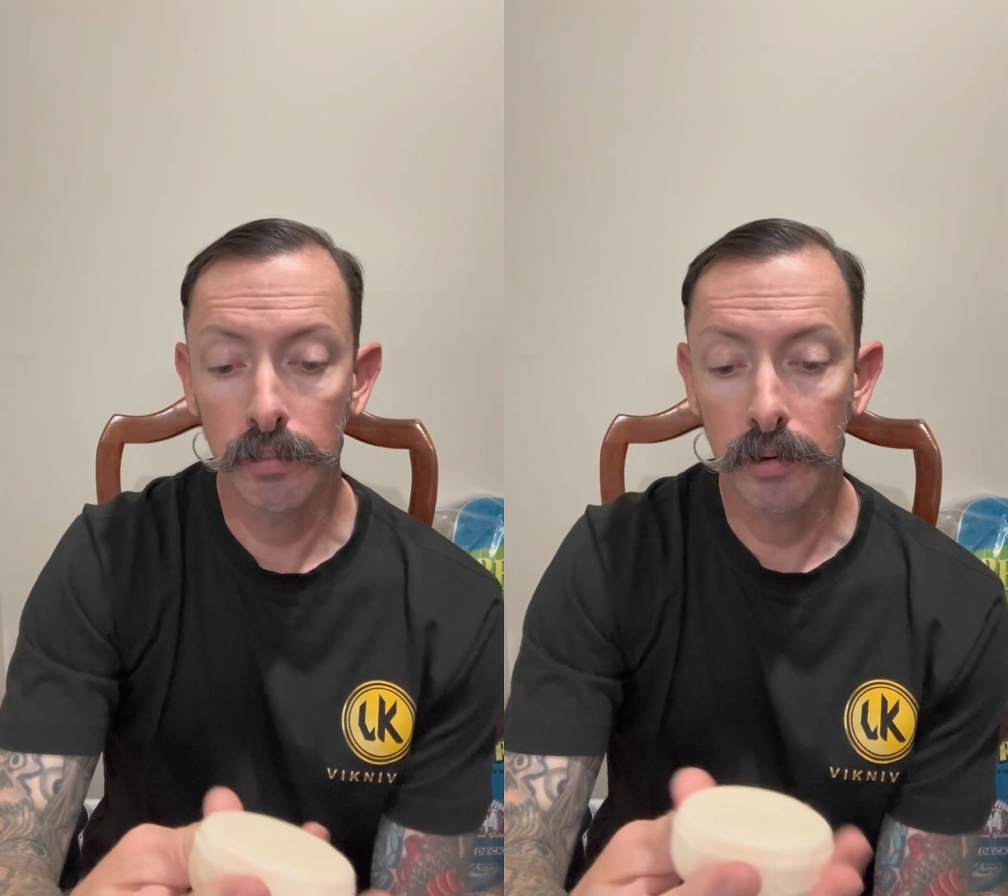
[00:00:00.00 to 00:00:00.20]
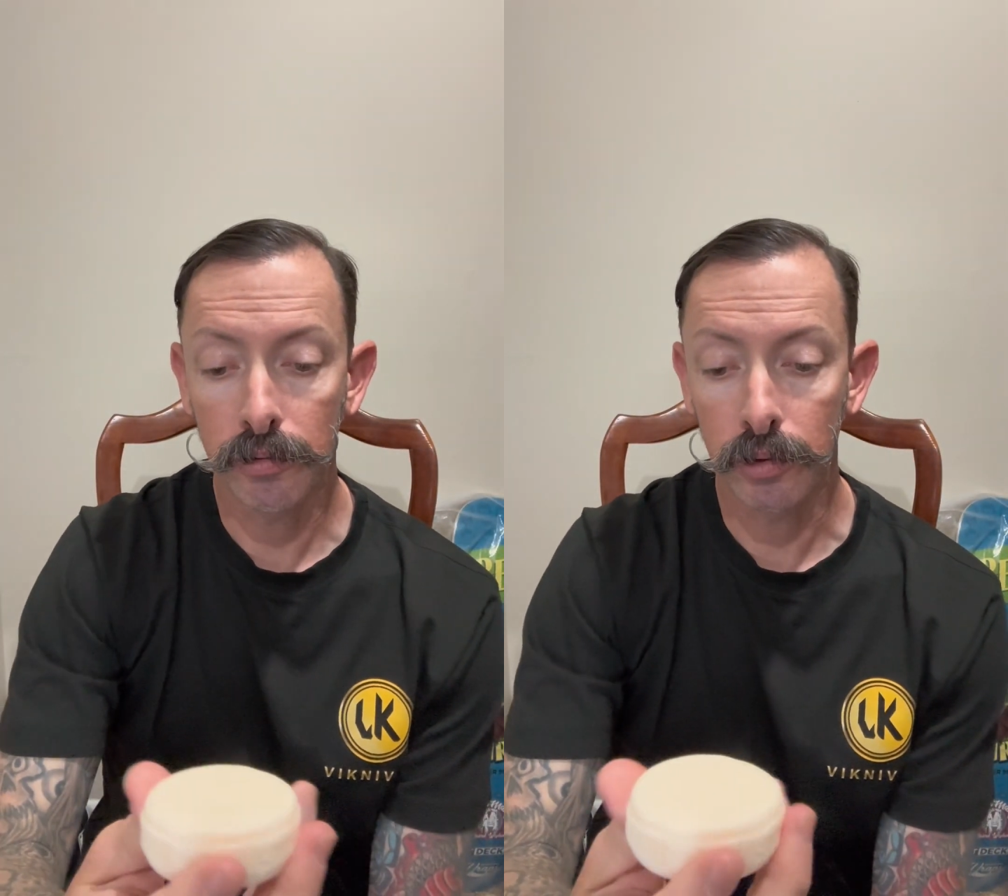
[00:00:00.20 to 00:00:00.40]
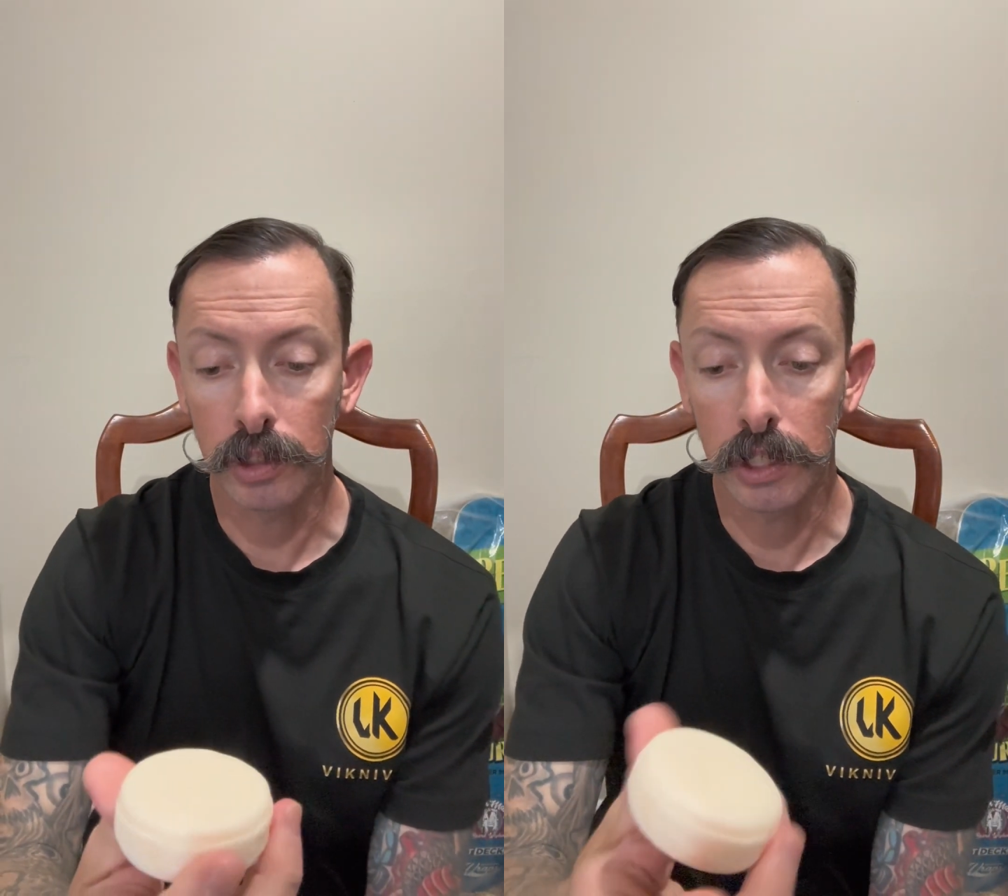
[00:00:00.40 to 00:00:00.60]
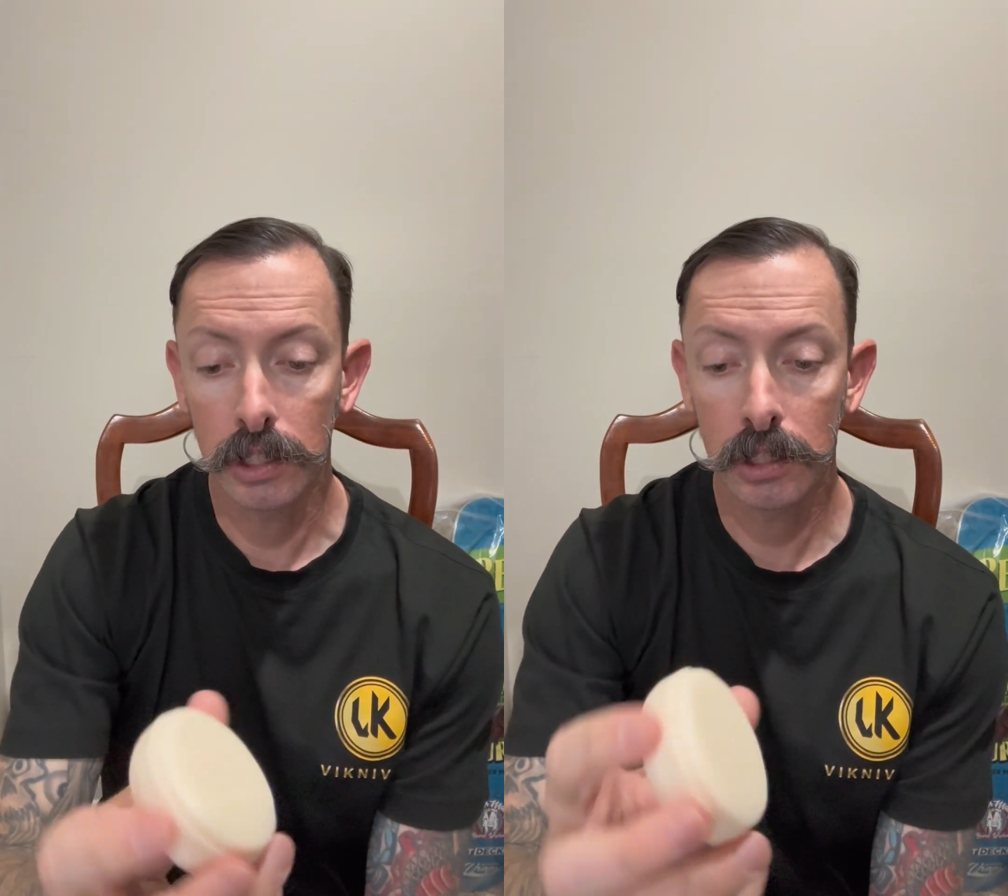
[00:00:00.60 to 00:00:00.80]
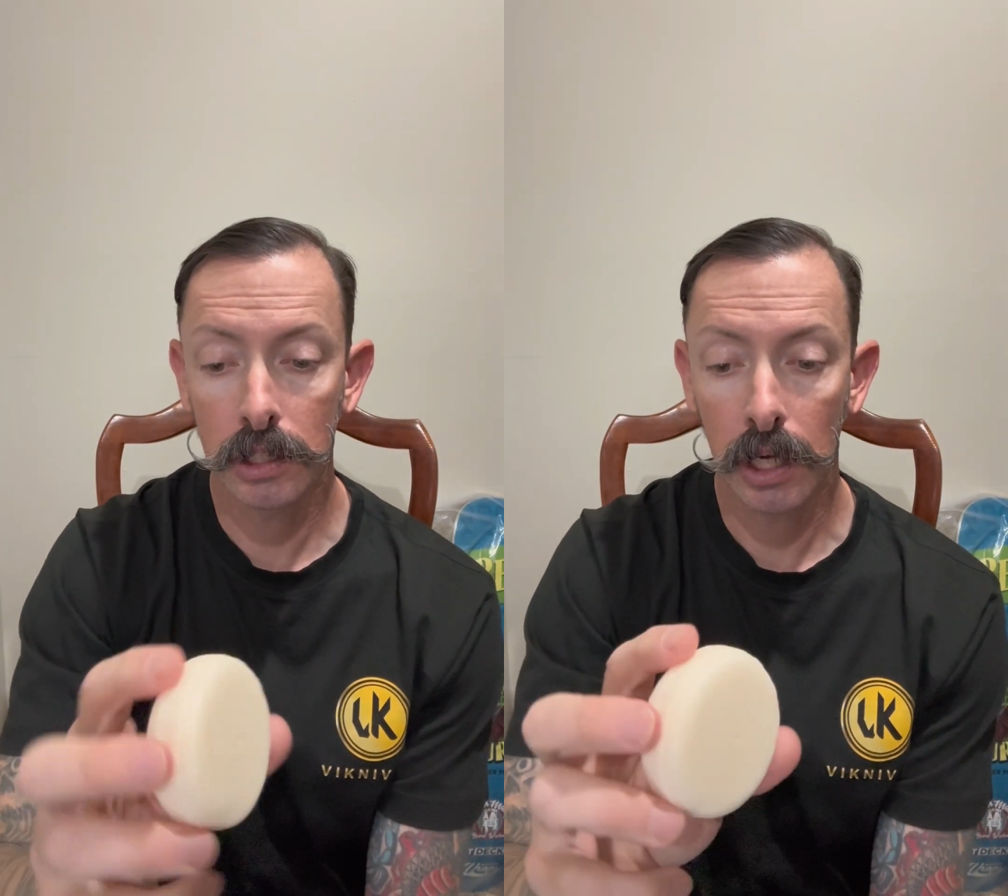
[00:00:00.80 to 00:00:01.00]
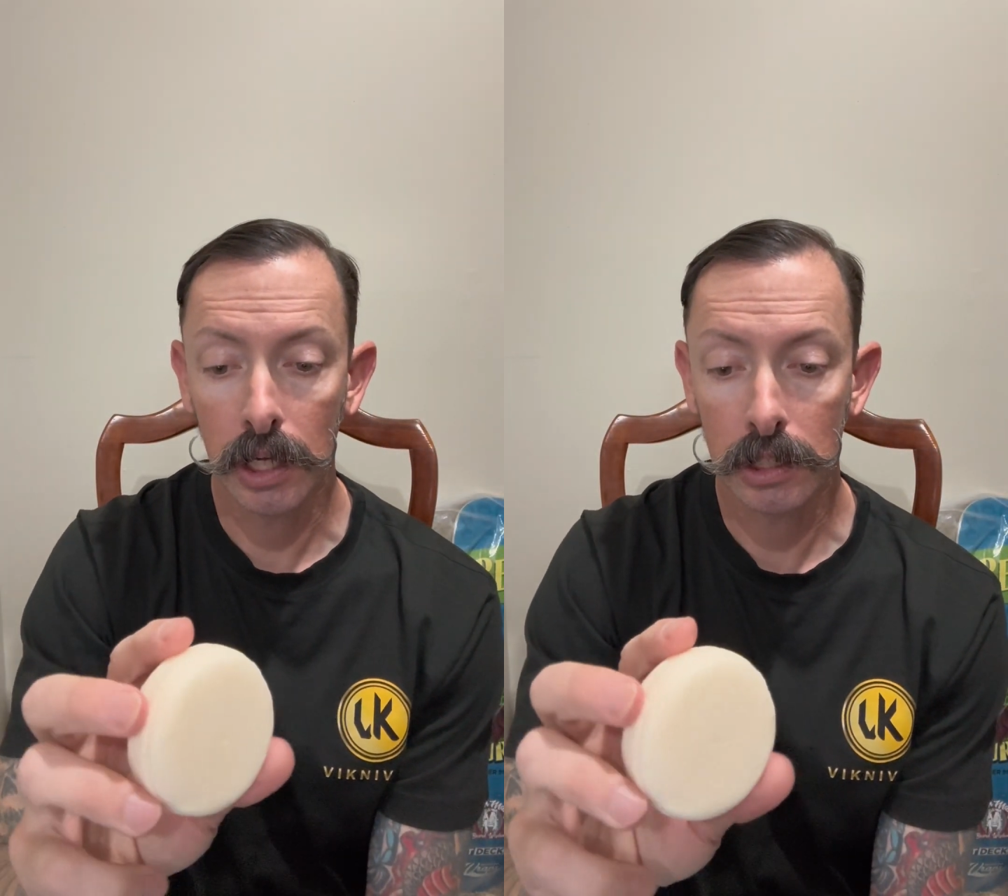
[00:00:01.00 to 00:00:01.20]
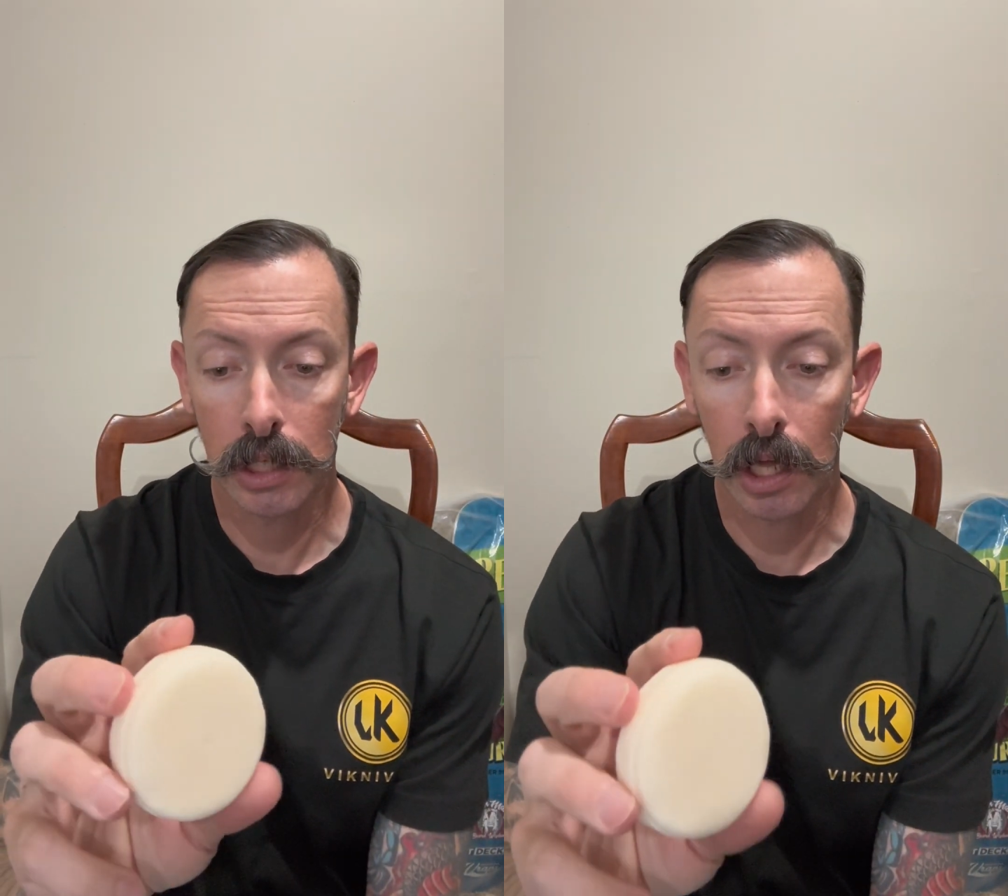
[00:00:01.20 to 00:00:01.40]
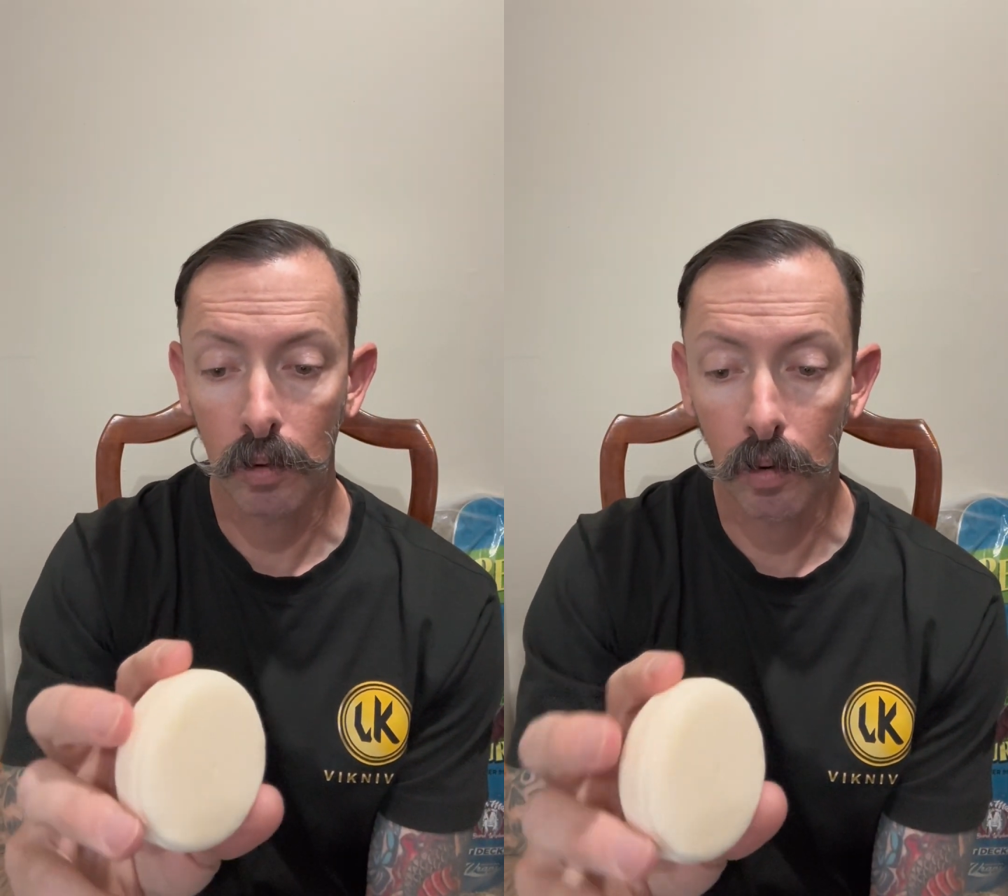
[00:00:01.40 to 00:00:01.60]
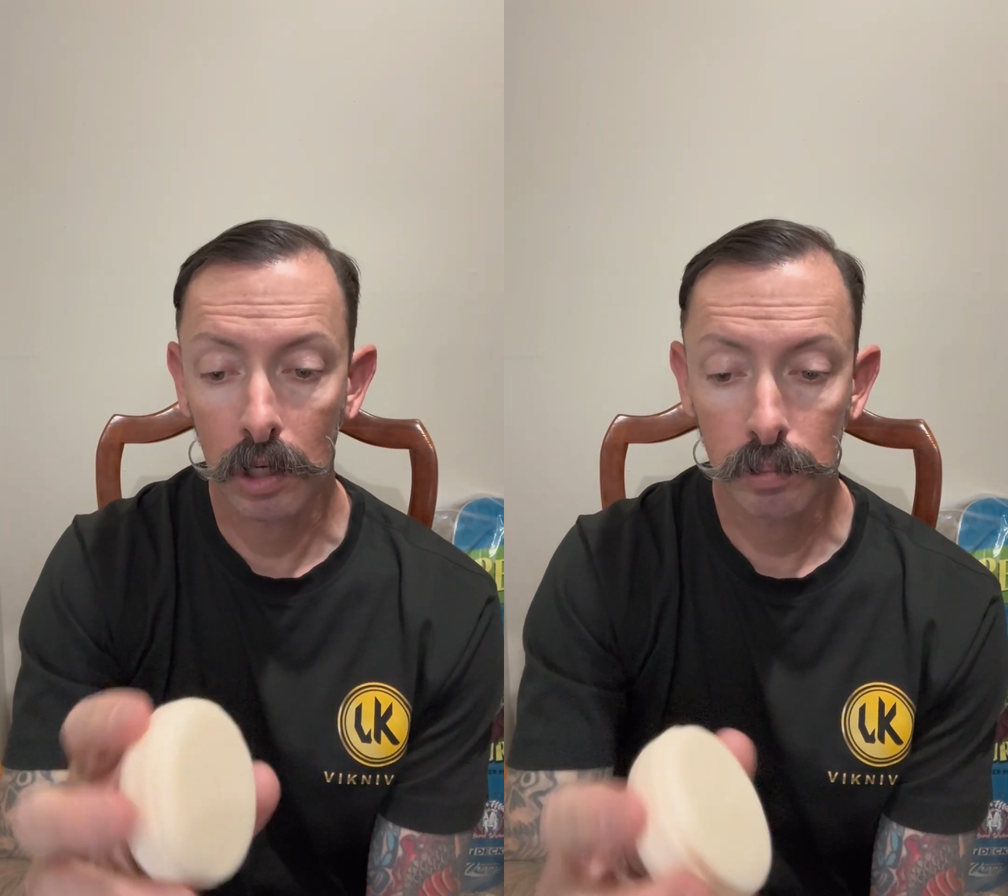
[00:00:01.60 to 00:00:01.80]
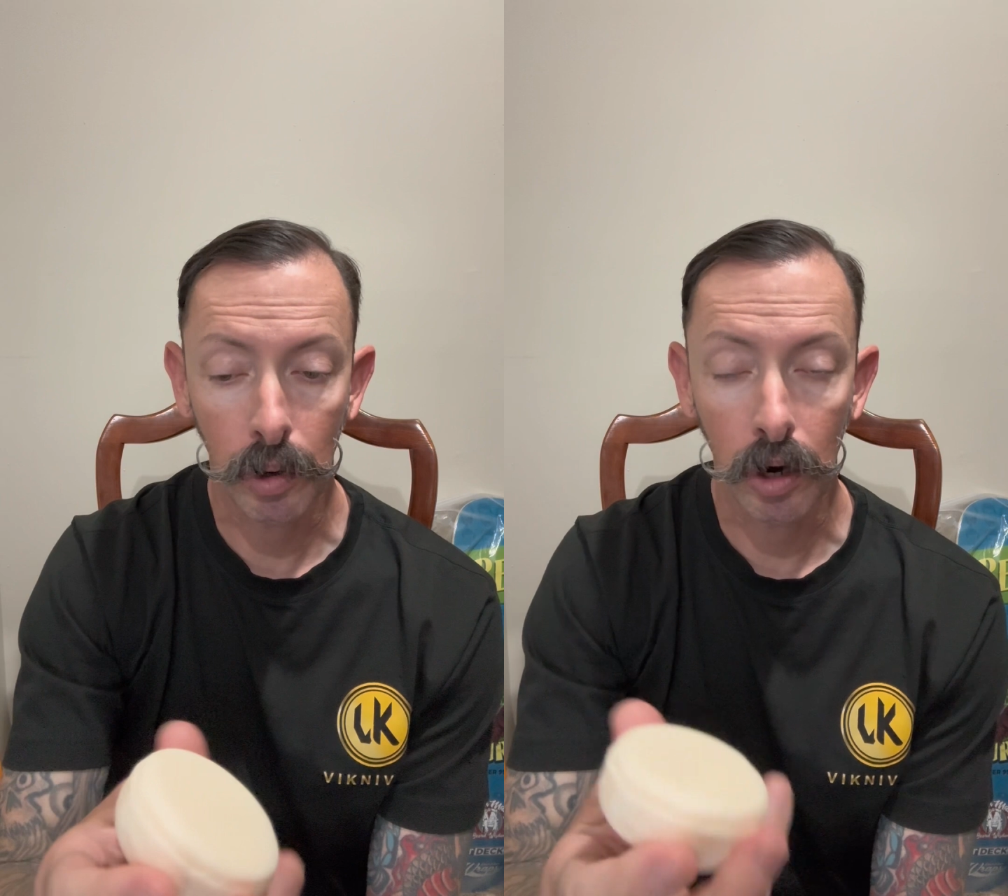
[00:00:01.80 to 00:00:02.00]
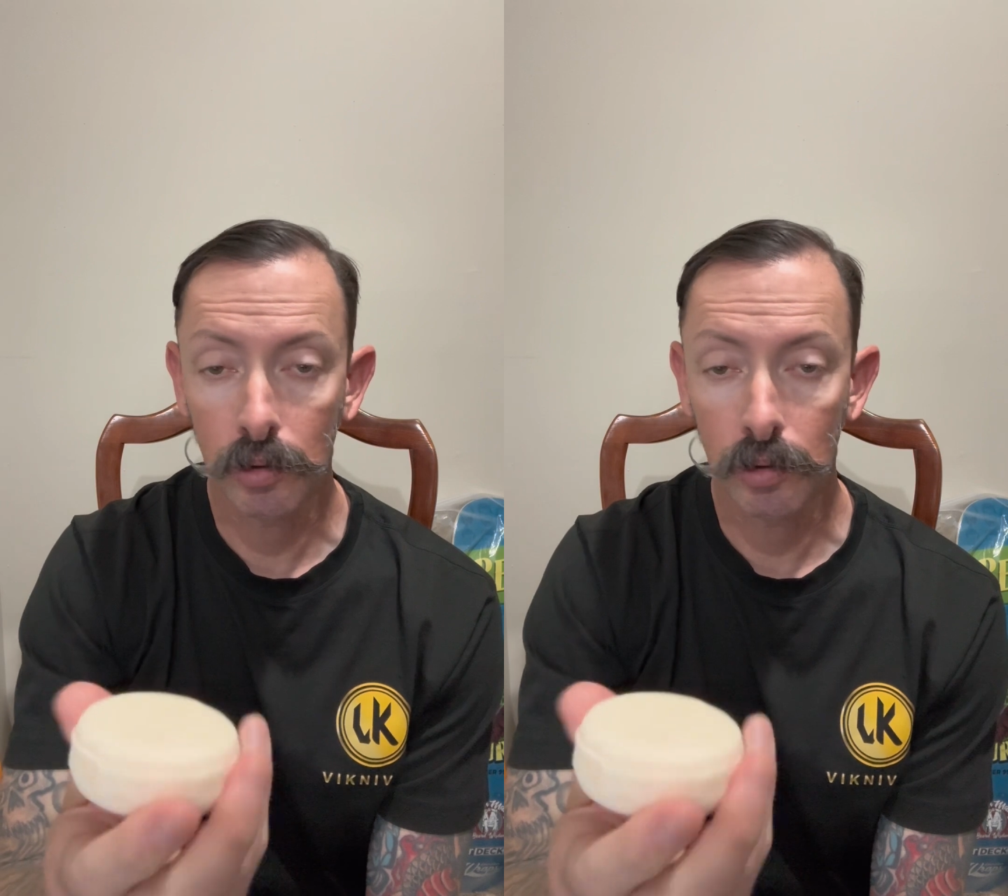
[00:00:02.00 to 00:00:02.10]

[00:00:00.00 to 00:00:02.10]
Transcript: before this a solid wash bar.